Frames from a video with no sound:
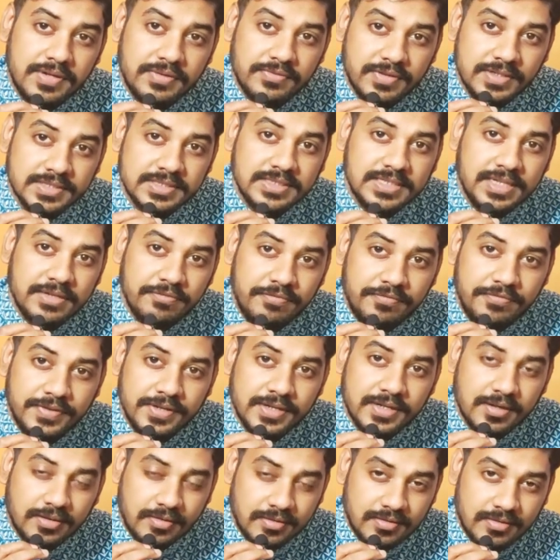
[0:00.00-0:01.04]
will first give
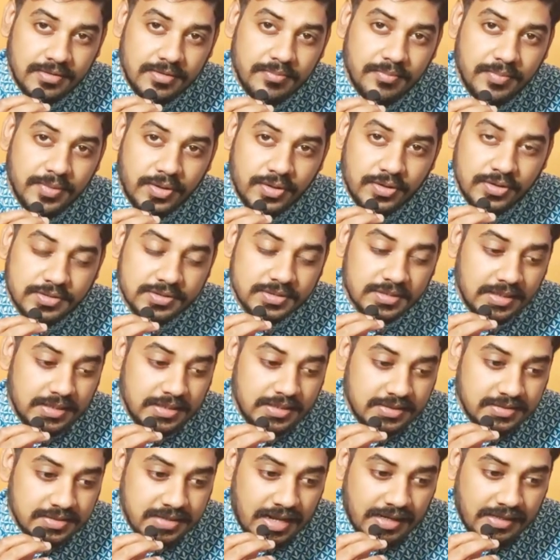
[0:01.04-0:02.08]
fear, because
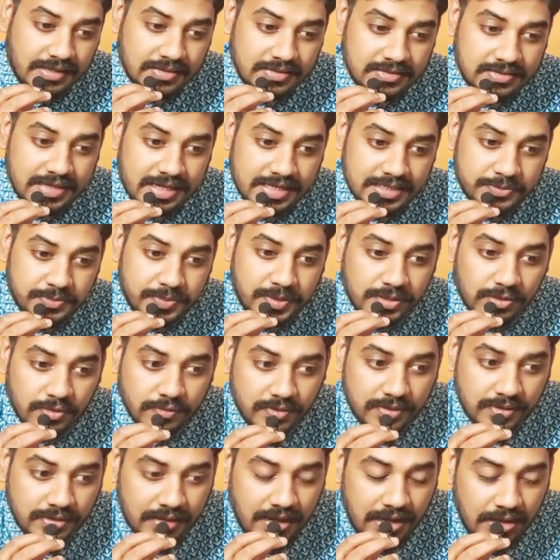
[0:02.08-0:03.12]
Saturn's aspect
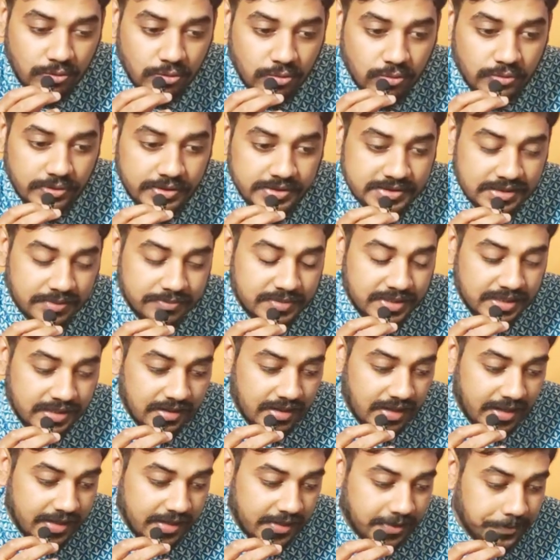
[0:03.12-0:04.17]
over Rahu is something
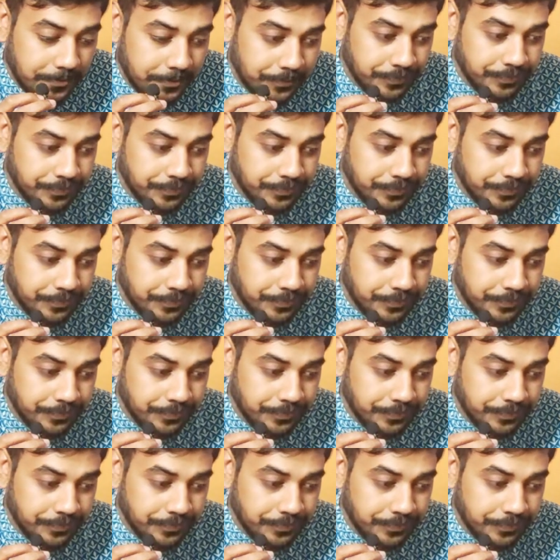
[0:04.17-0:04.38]
like